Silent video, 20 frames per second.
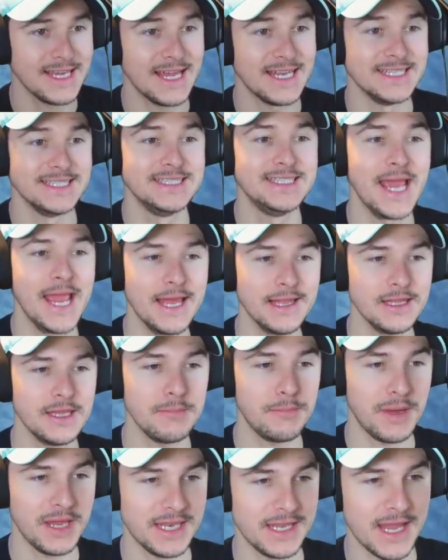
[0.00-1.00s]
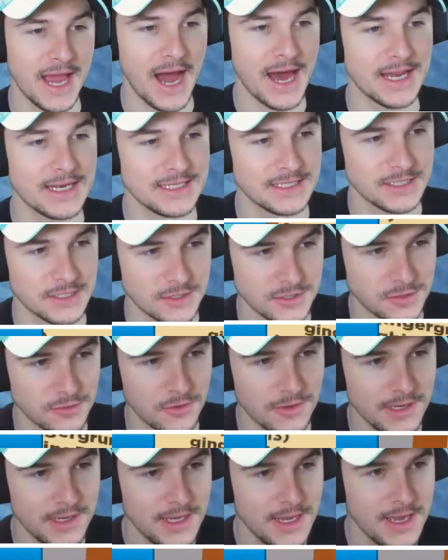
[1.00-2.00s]
and daily pinatas
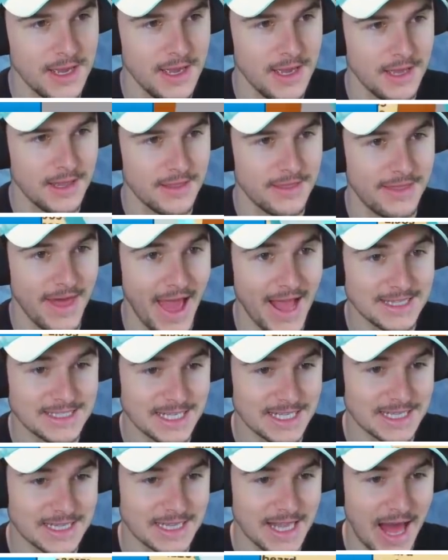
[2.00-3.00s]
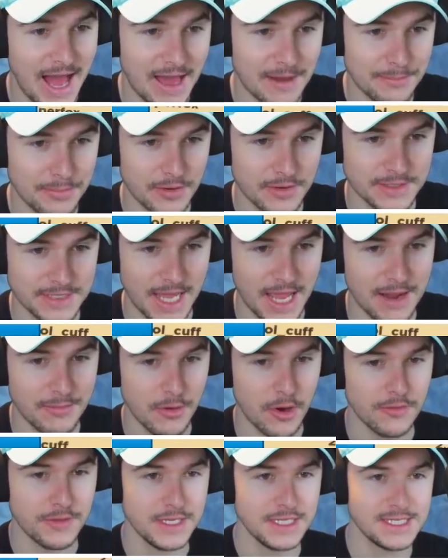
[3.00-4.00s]
destroyed. That's a lot per day,
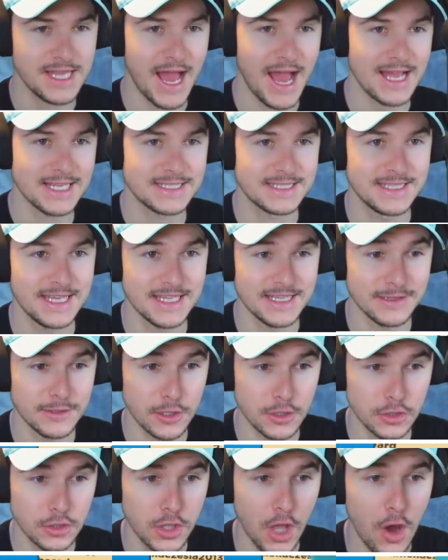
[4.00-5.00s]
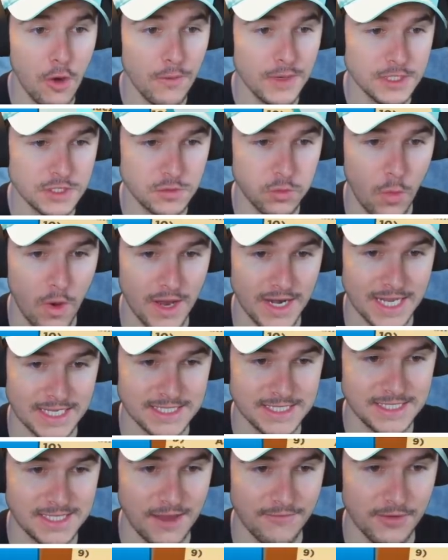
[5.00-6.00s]
bro. These guys, the, the lowest one has
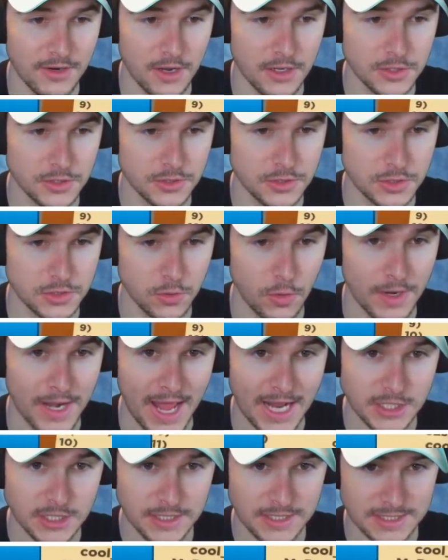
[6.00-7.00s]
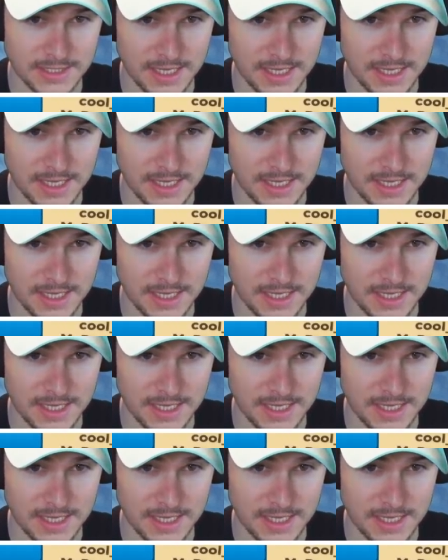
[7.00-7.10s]
700 destroyed. Actually, that's